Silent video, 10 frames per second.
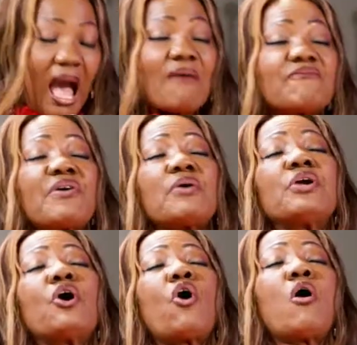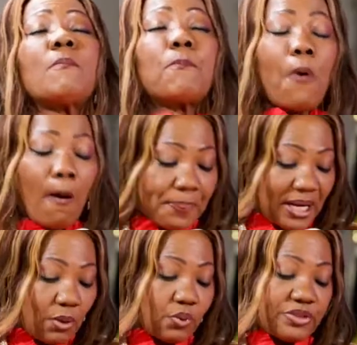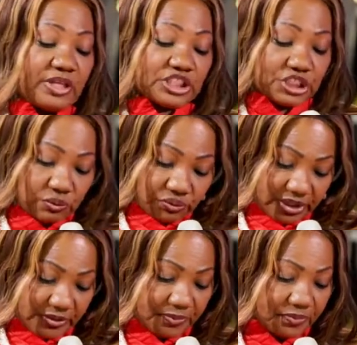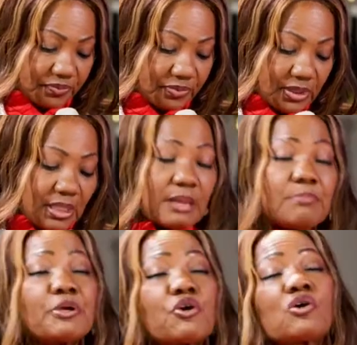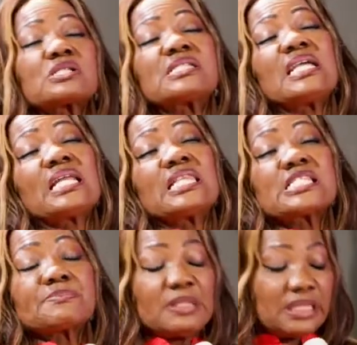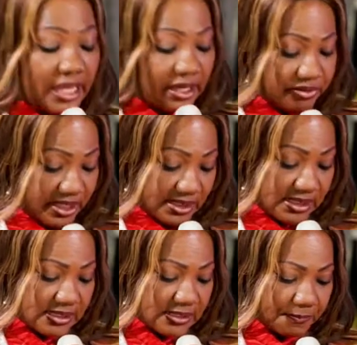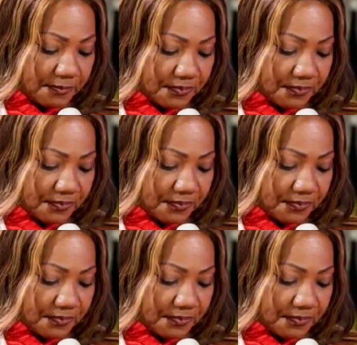are very unpopular with the children because they are disciplinarians.